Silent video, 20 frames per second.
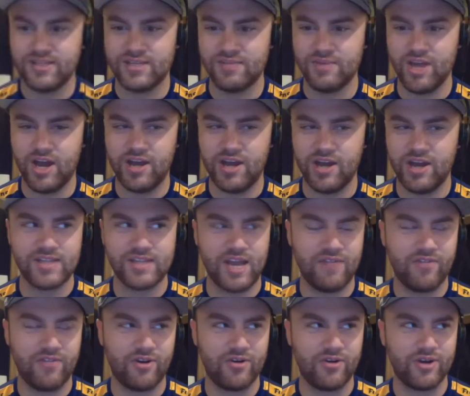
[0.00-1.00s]
honest, I've
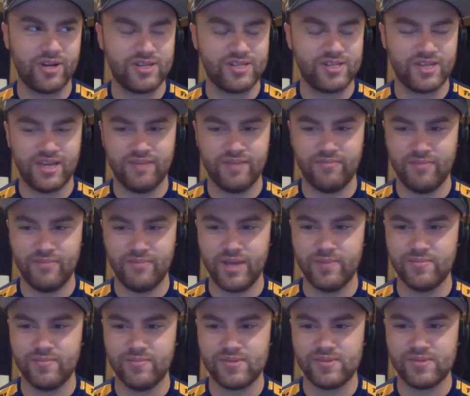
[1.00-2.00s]
already seen
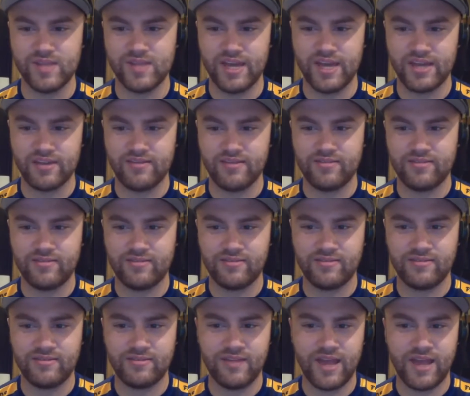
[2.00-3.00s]
memes like
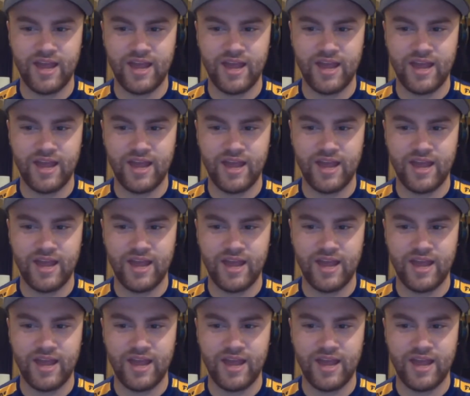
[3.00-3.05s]
that